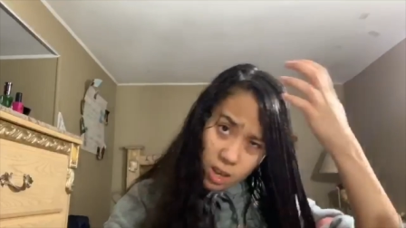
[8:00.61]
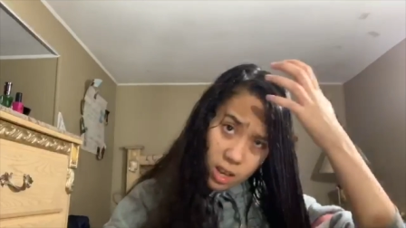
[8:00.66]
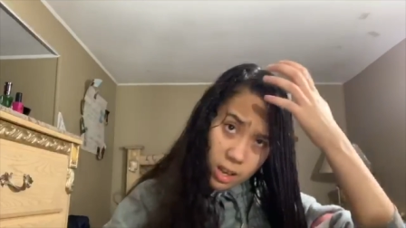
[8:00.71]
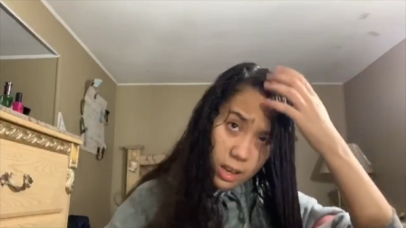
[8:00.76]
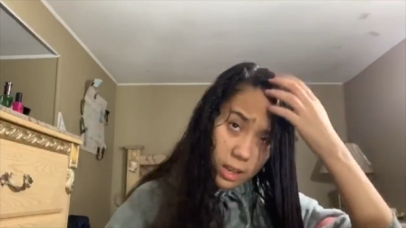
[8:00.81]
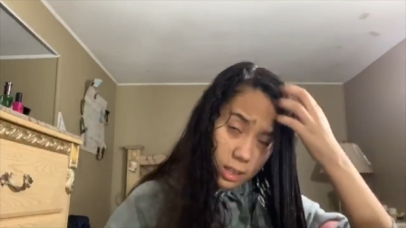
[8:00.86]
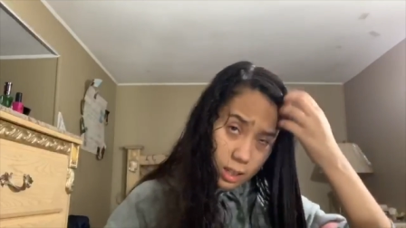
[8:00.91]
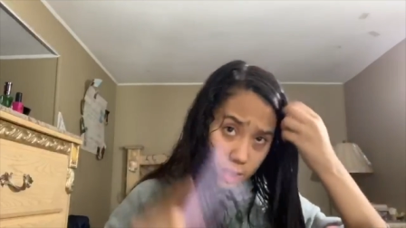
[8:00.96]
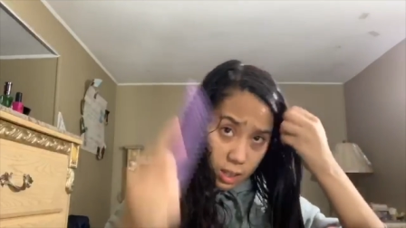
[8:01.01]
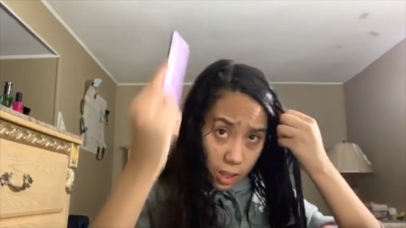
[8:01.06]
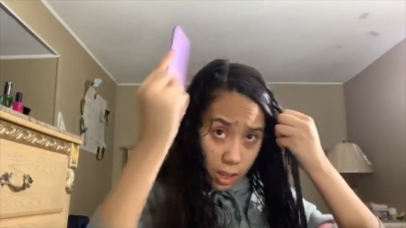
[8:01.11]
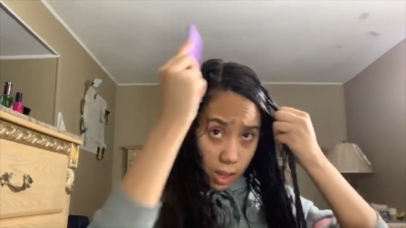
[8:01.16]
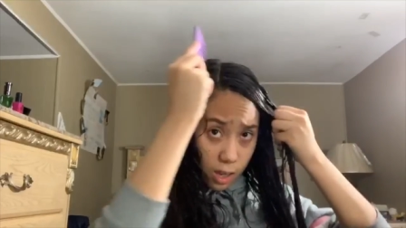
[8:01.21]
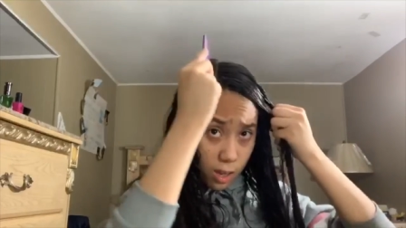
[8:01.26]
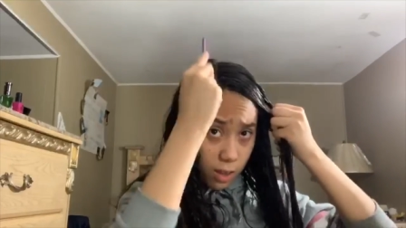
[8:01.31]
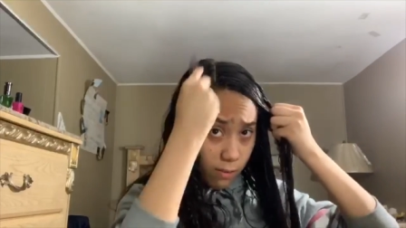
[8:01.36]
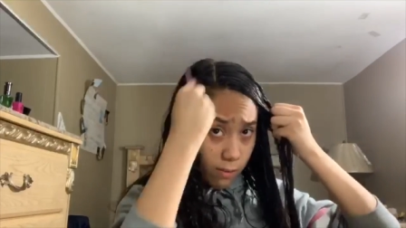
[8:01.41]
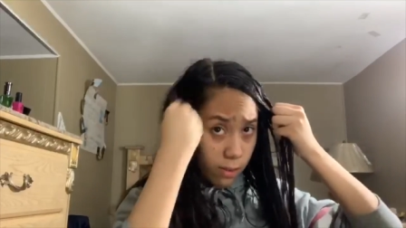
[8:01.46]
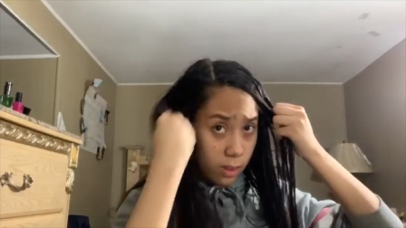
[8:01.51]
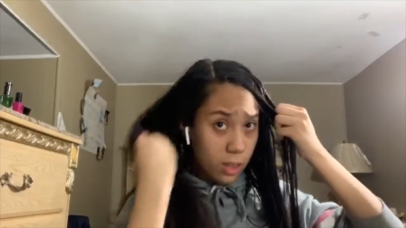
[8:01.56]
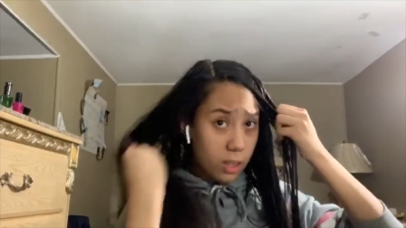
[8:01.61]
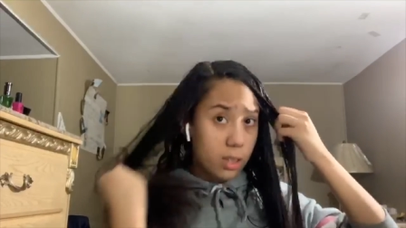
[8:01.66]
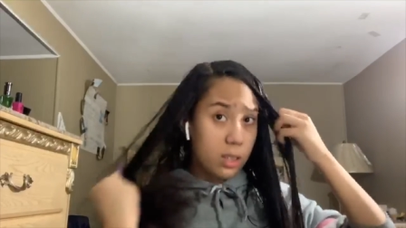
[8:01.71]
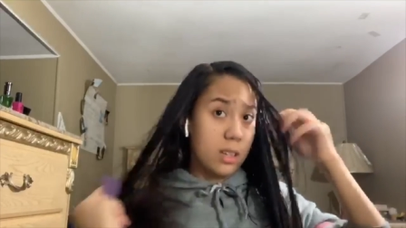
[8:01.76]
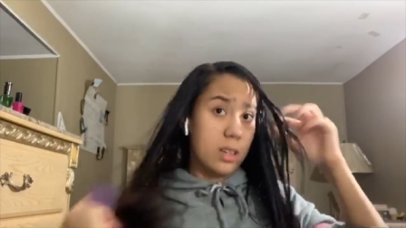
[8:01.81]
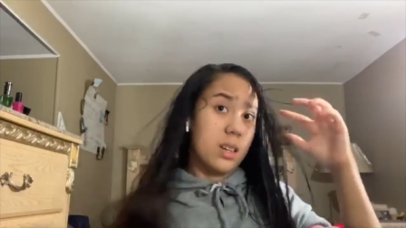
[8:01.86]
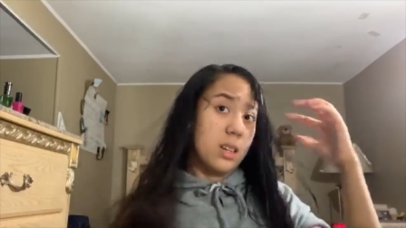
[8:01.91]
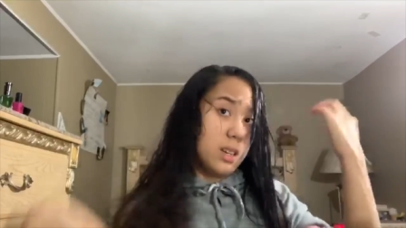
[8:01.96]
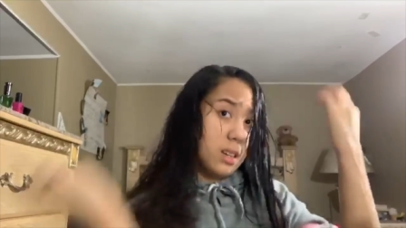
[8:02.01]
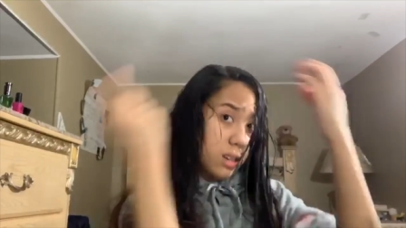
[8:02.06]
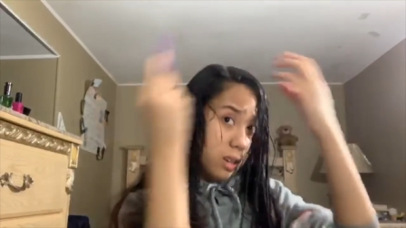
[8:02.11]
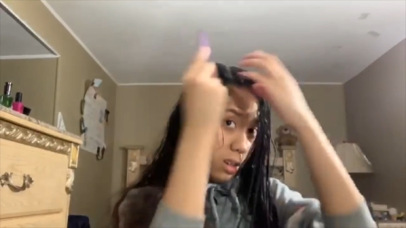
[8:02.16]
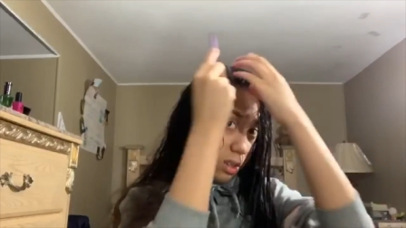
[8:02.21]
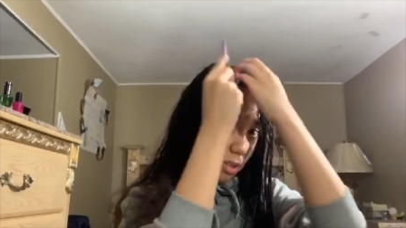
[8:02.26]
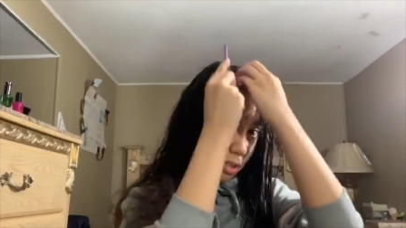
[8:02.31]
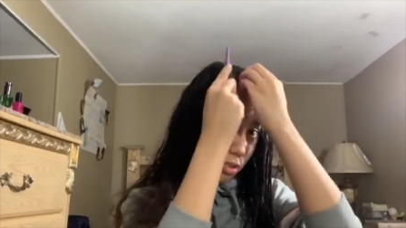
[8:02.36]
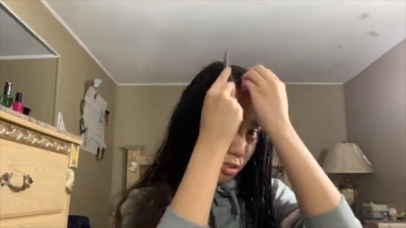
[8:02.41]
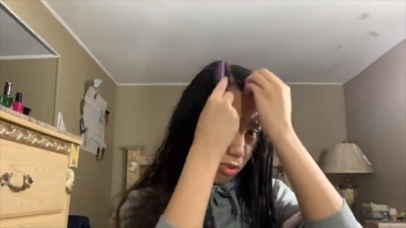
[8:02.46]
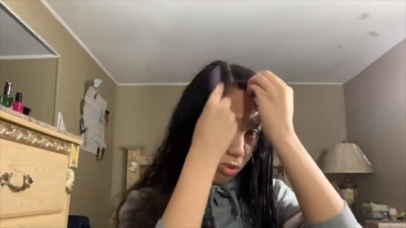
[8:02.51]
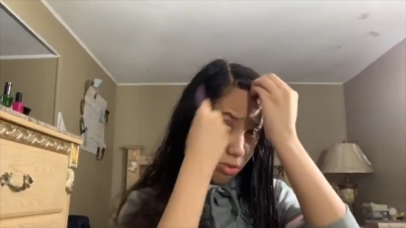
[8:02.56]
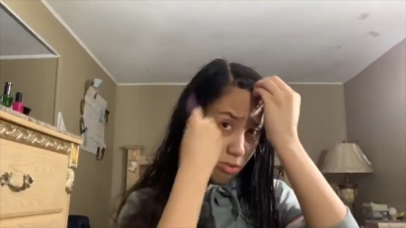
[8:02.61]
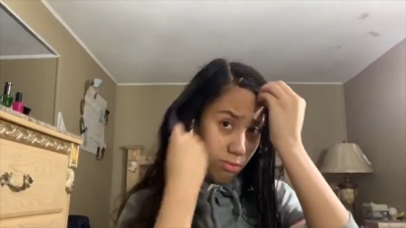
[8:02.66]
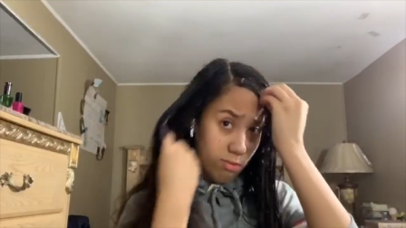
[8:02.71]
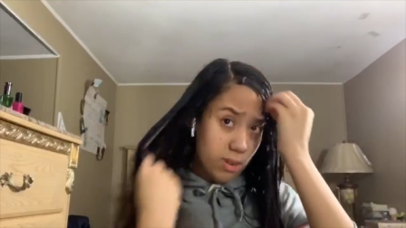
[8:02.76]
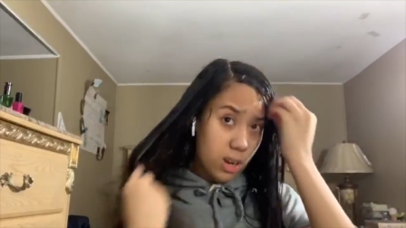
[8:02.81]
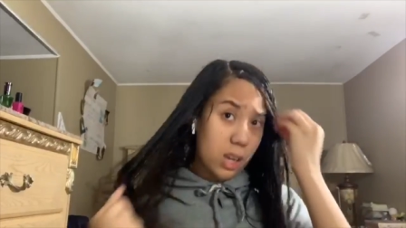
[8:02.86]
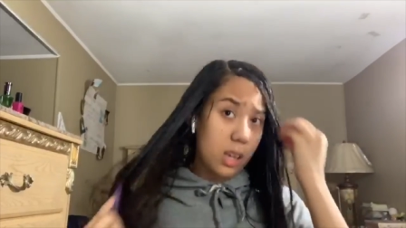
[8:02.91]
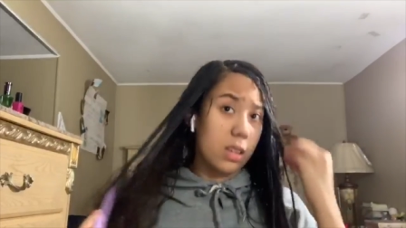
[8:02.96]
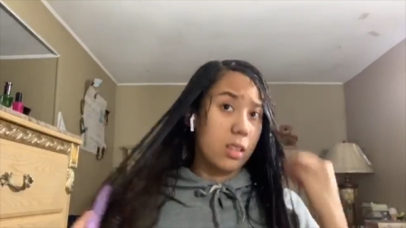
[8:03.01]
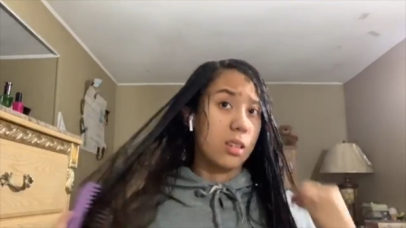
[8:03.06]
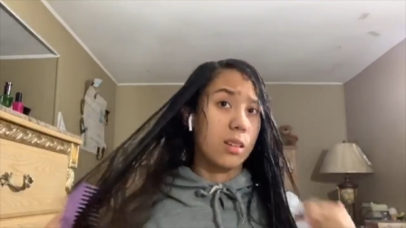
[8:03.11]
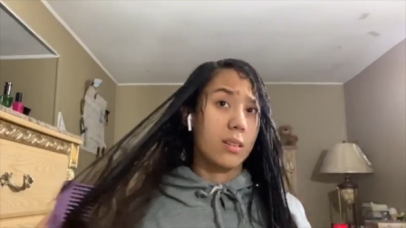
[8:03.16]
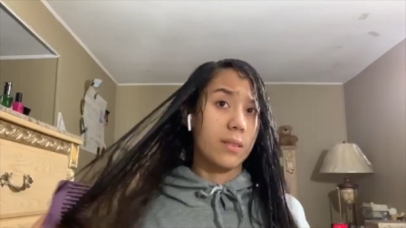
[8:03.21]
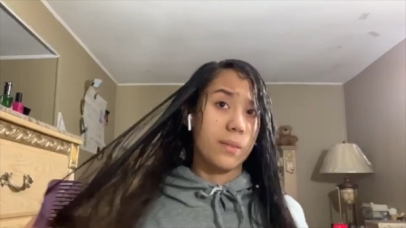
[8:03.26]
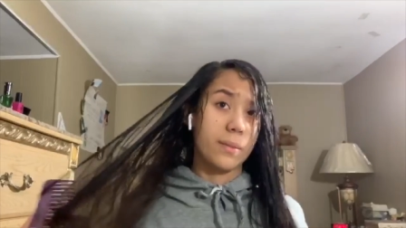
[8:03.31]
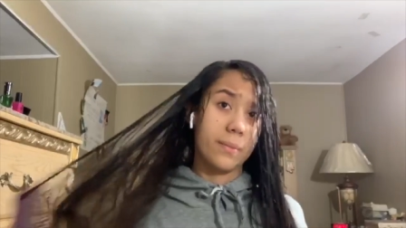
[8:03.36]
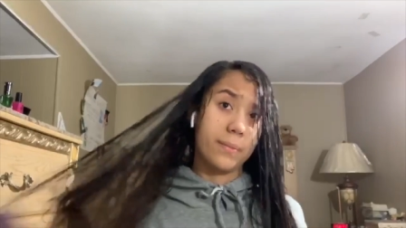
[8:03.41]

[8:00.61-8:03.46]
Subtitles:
and see if the line is straight.